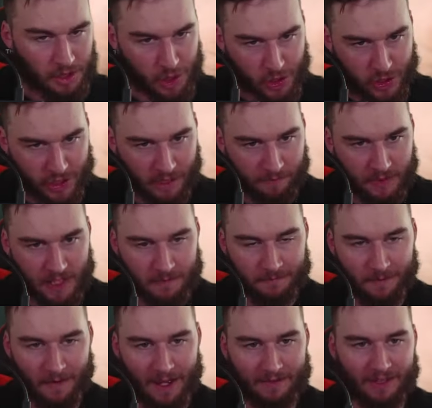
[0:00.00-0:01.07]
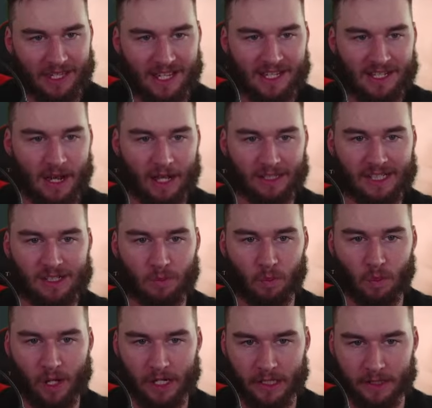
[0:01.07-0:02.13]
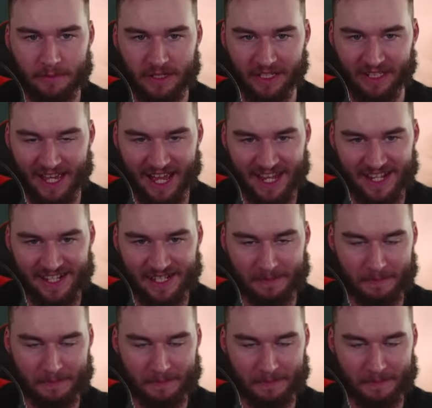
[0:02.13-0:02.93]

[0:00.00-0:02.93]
Usually if there's five hits, at least one of them's a case,